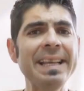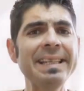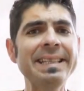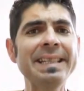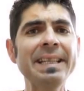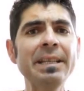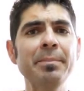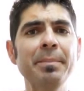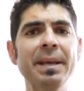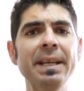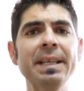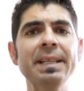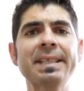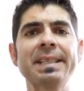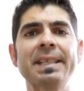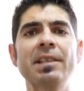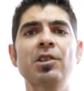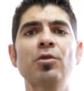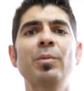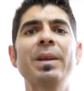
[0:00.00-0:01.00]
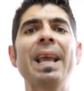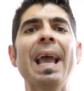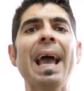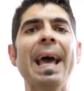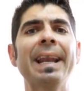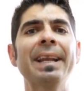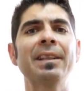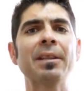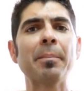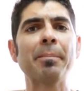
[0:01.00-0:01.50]
18 minutes since we
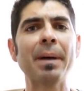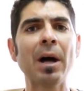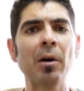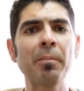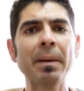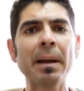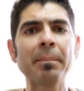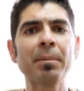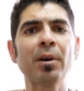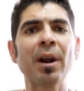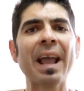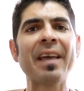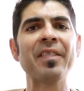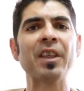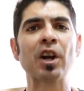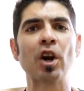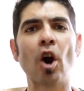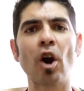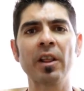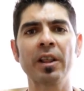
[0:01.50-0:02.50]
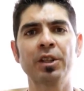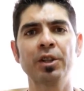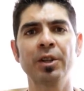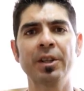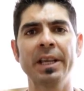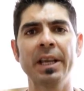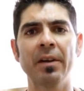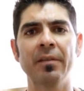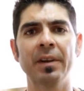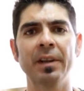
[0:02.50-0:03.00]
added the bell pepper and the garlic to
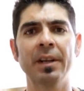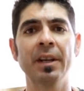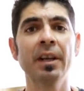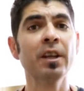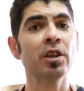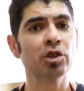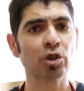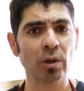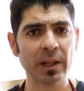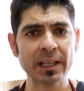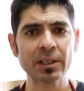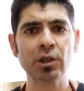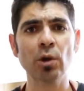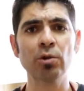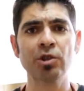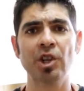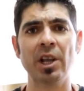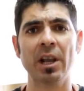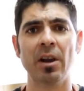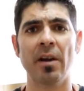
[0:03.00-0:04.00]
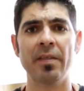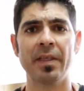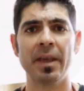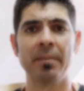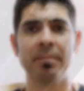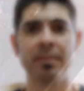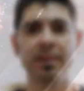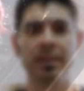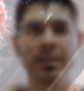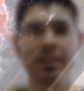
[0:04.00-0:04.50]
the oven. So let's go check on them.